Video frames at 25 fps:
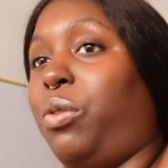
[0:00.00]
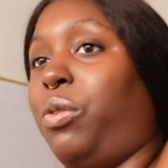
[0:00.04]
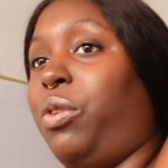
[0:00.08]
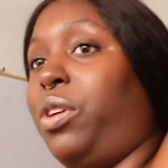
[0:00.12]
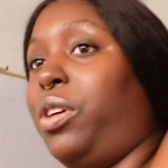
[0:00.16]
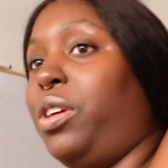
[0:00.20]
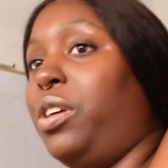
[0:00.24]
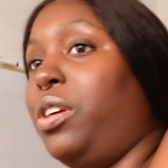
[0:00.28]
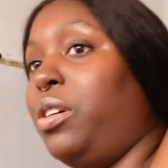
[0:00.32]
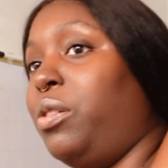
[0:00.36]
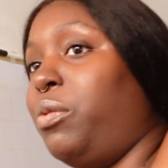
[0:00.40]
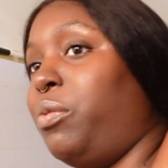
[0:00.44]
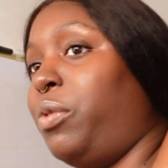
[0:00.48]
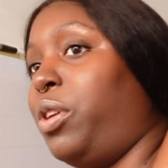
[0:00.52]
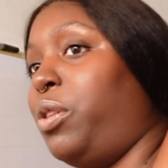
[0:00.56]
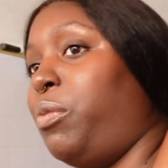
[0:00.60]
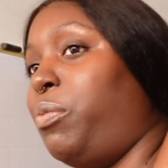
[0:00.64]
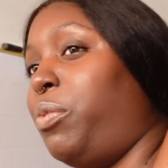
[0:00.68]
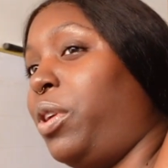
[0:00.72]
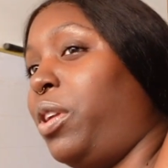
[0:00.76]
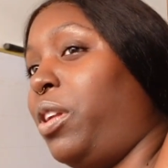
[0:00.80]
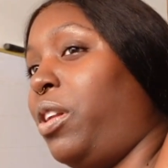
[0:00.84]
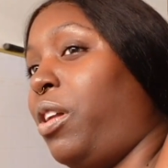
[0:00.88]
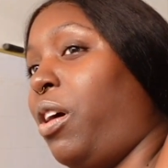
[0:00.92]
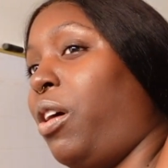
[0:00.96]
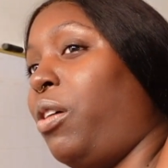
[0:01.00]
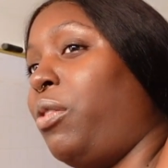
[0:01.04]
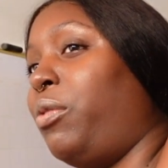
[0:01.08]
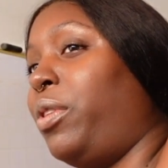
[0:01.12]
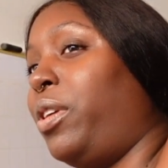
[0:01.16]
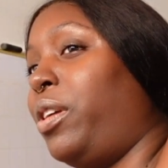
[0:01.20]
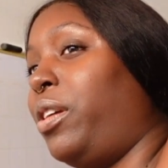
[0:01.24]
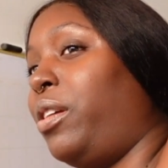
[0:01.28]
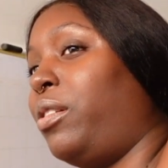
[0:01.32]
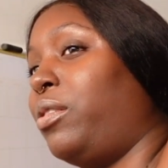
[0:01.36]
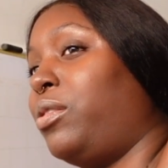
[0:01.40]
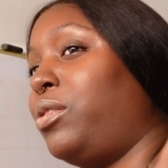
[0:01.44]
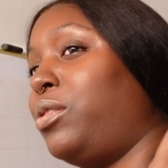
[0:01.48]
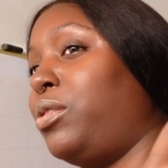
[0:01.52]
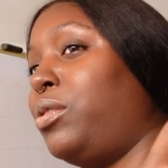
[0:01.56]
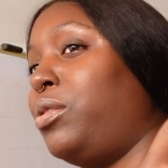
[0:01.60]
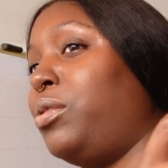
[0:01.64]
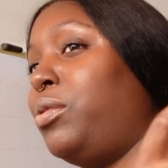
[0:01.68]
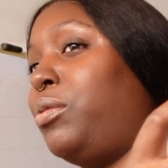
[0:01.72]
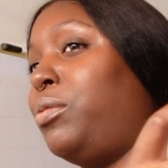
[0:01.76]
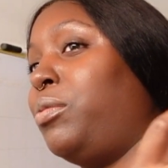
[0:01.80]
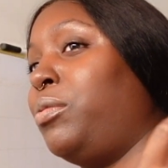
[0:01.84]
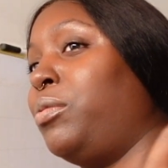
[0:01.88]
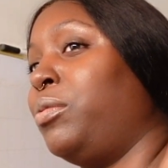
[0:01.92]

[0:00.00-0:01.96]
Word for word: good when you put it on here too.